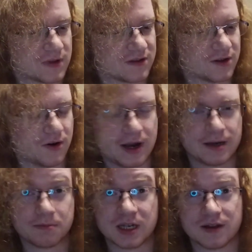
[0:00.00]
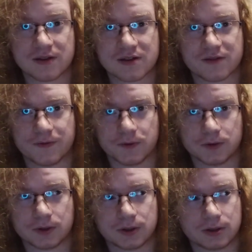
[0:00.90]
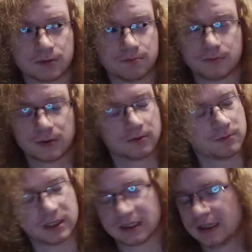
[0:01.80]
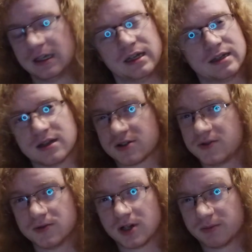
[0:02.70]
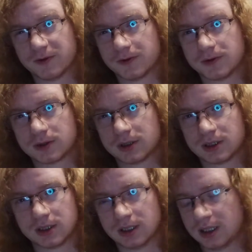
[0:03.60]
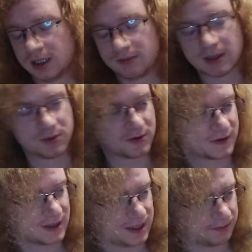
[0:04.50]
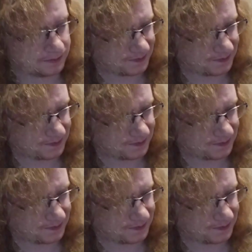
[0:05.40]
so I ended up getting this for like not too long before my birthday,